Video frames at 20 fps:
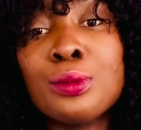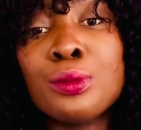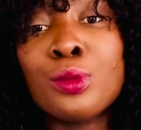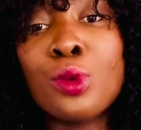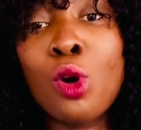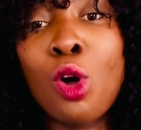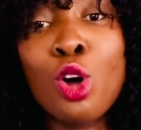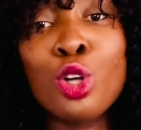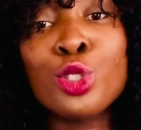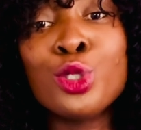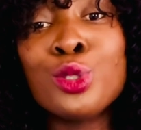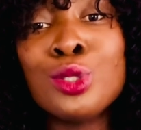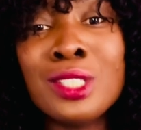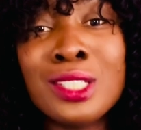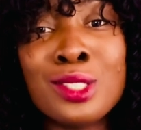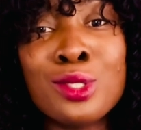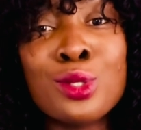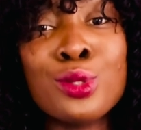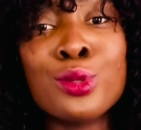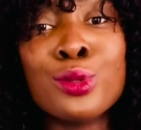all you
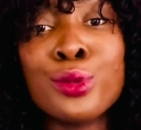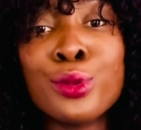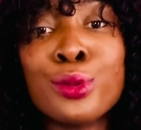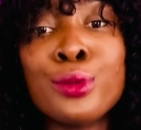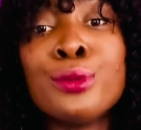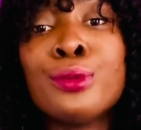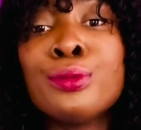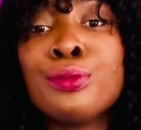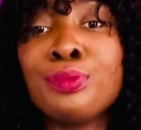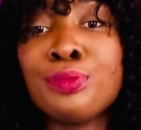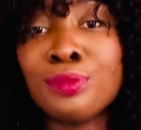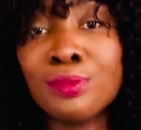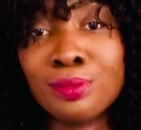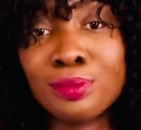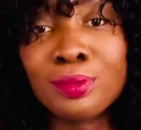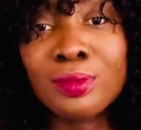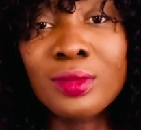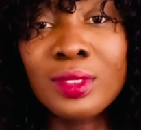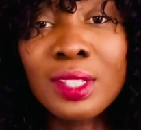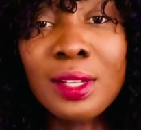need to know
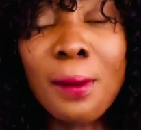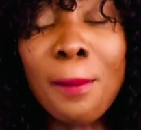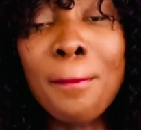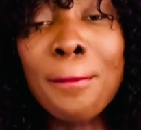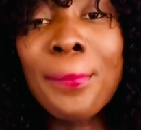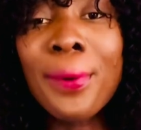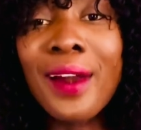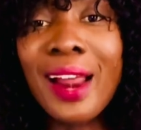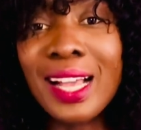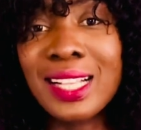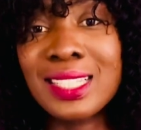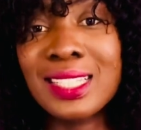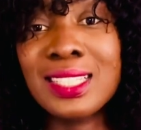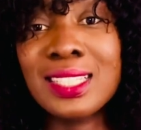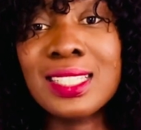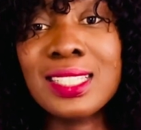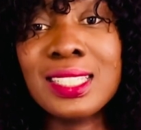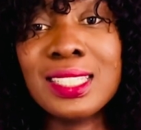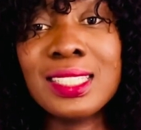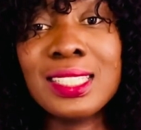
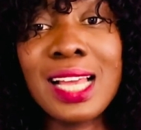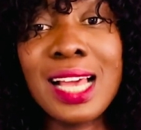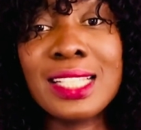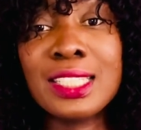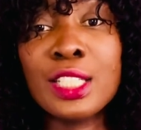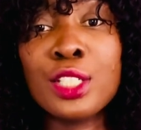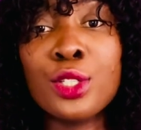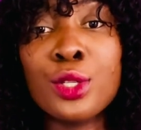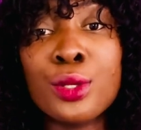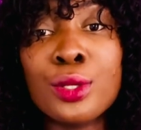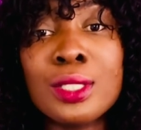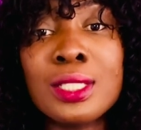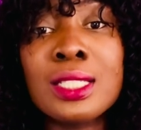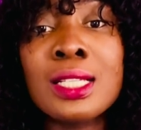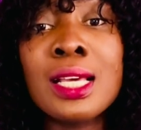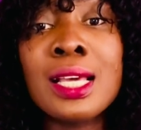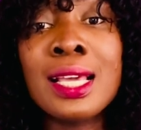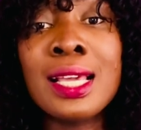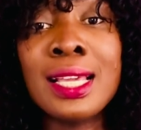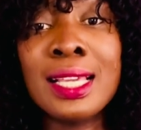practicing as a nurse
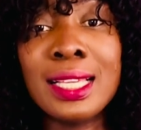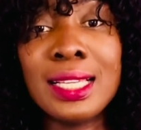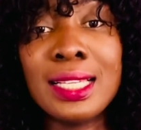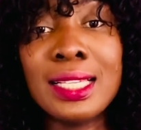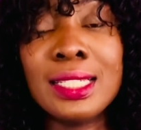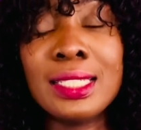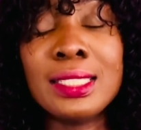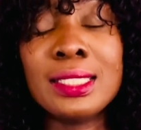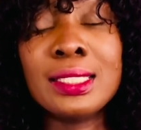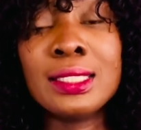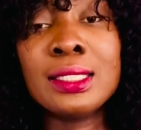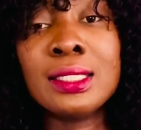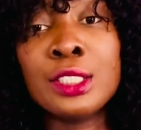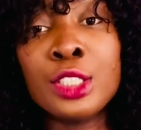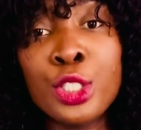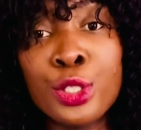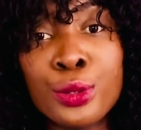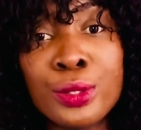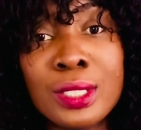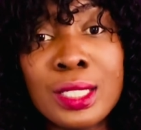in
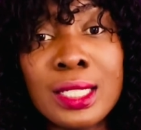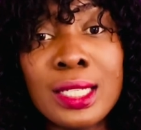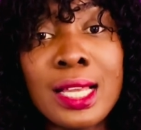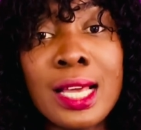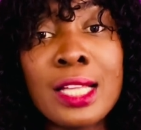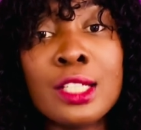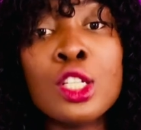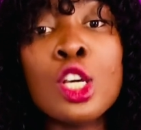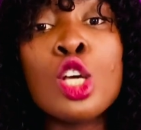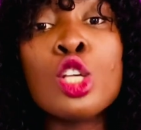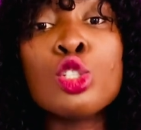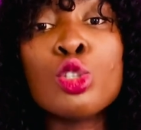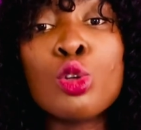New Zealand. So